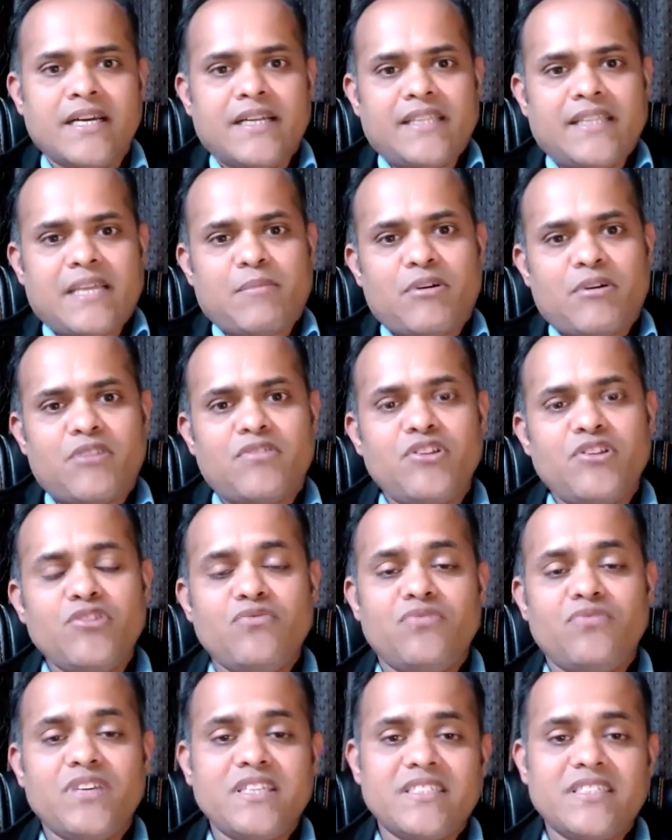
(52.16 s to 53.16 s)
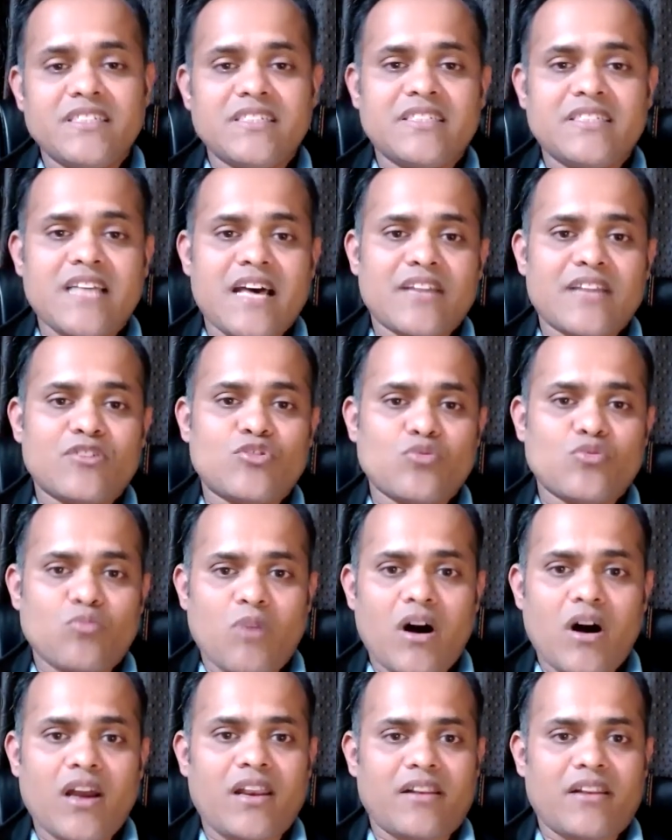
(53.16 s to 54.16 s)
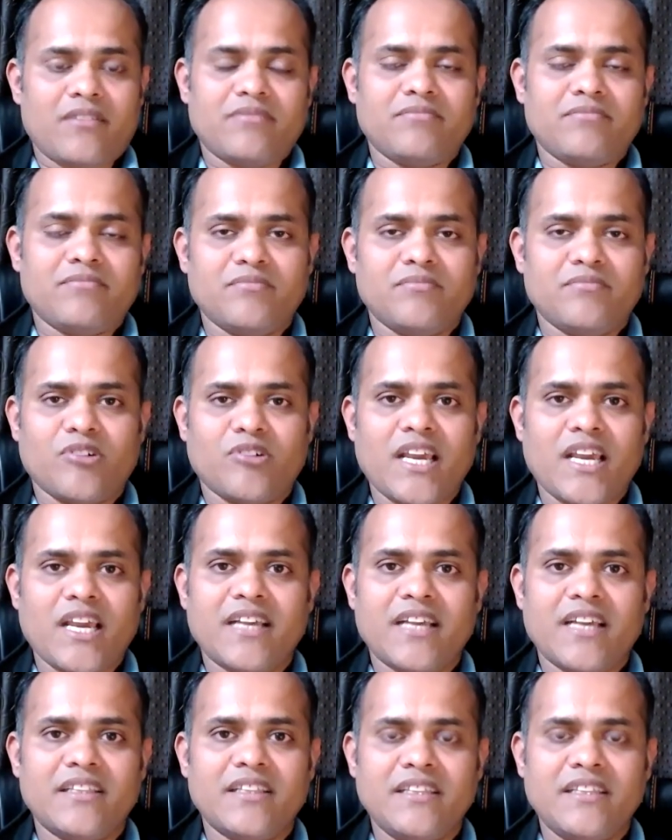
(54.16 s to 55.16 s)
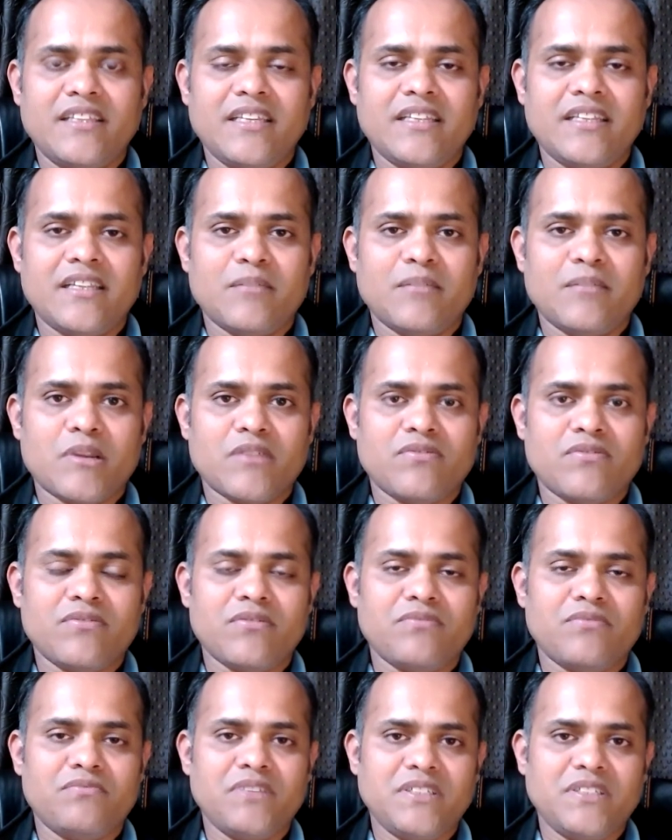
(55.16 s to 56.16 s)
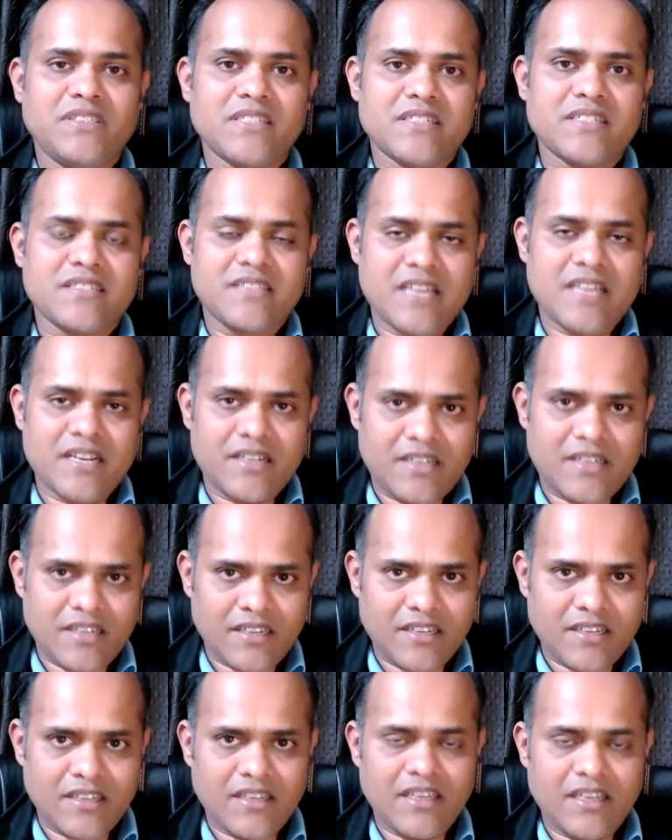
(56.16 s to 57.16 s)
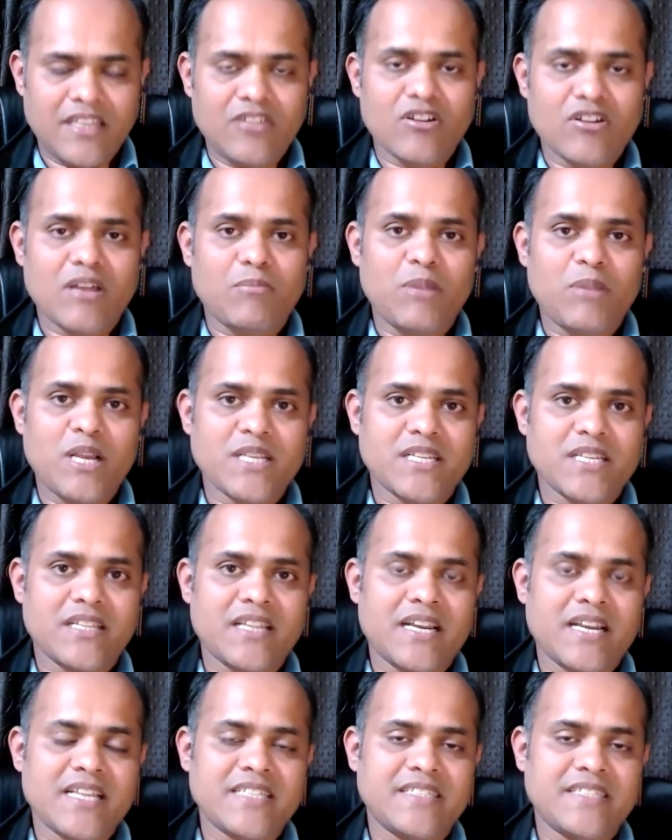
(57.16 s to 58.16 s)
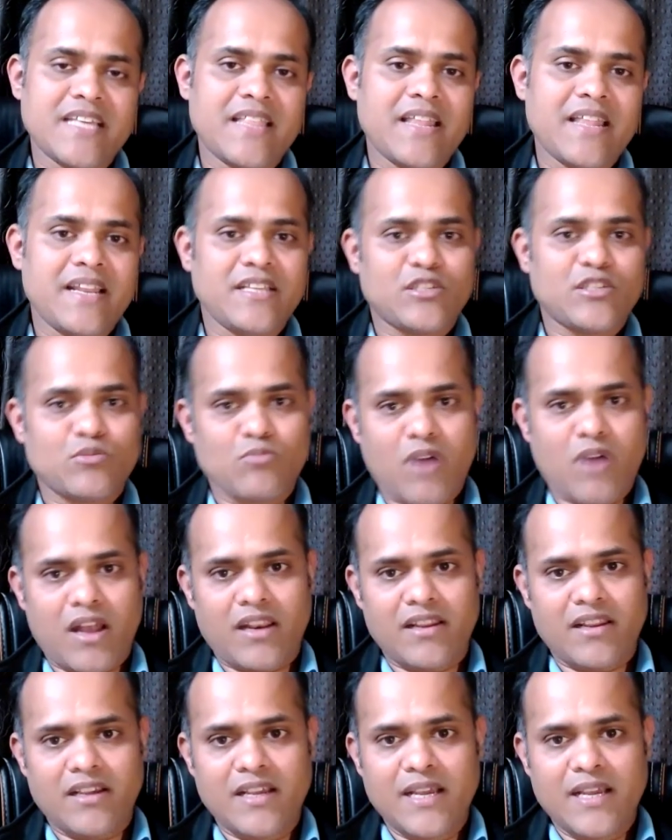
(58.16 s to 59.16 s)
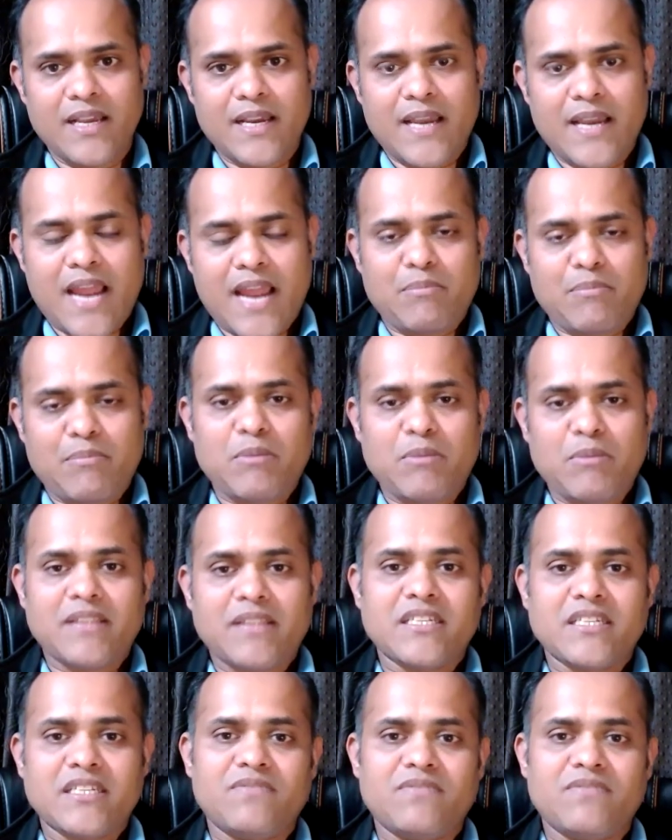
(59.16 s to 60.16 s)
The amount of new features are small. Okay, the number of features that in your application that is there, that is small, and people are just